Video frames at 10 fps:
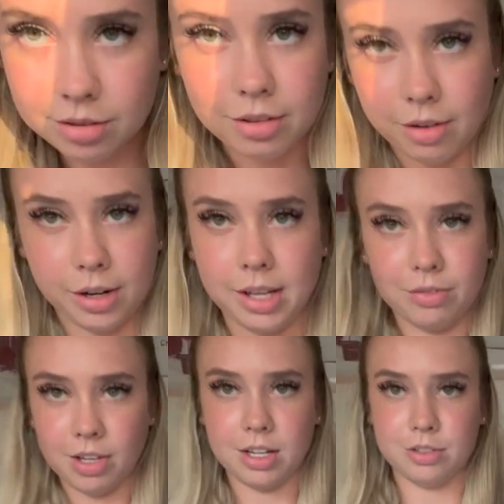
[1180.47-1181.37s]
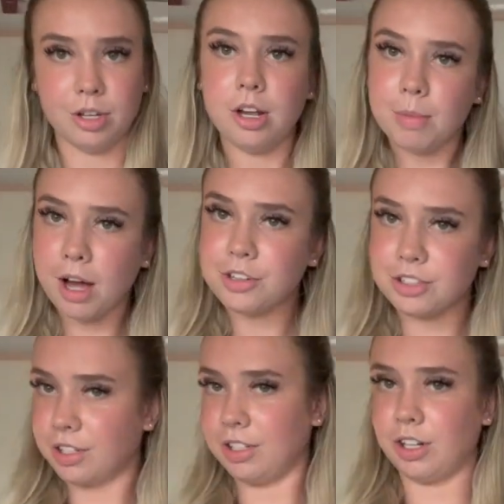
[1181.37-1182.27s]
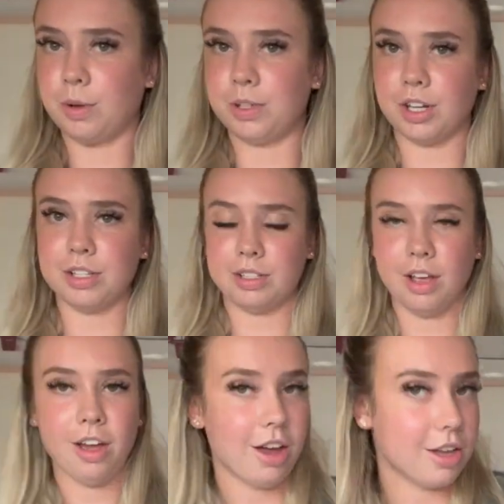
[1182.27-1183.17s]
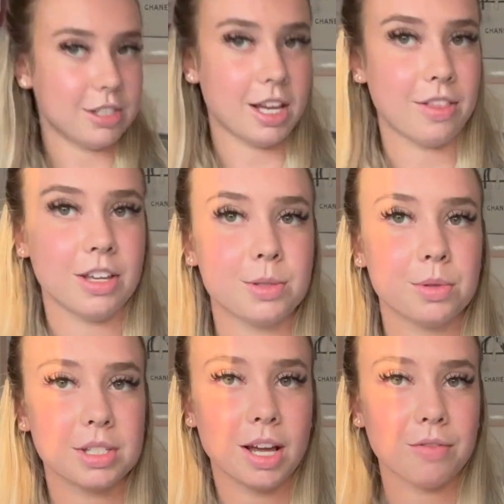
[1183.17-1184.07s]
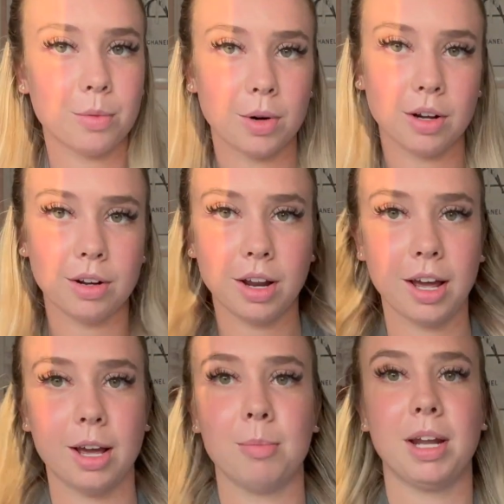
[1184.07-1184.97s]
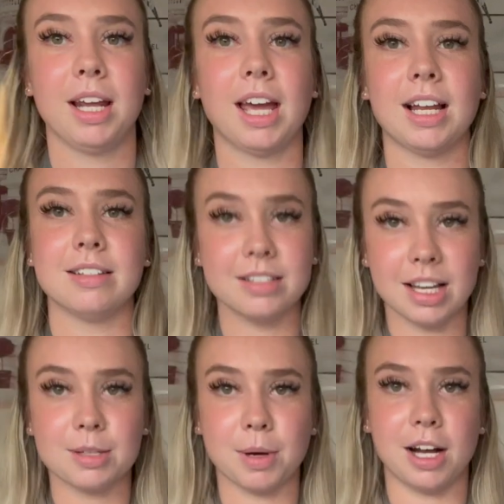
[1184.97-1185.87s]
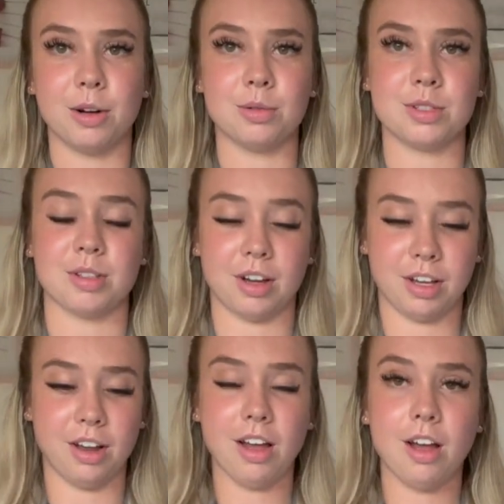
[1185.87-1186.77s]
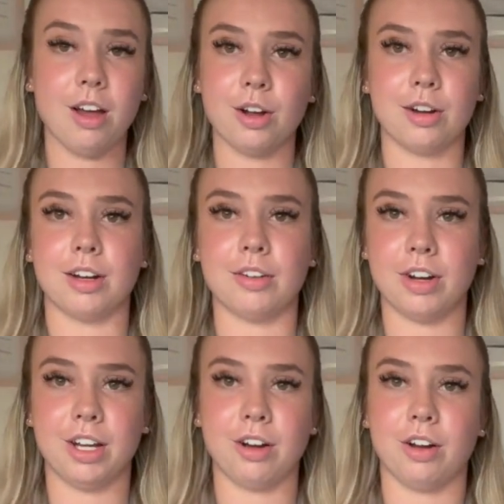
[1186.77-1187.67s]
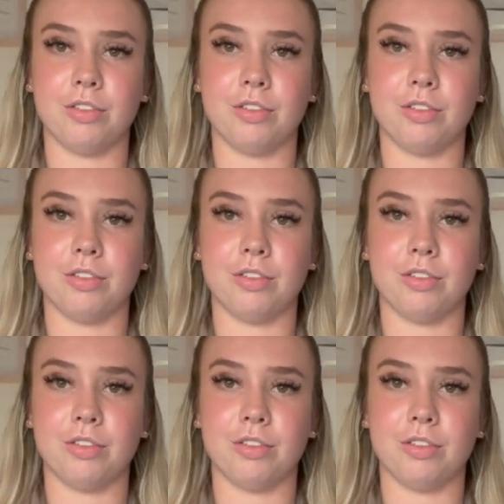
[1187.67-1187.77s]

not giving too much at the shoulders so yeah this was the other one um, and again six pounds so could i really go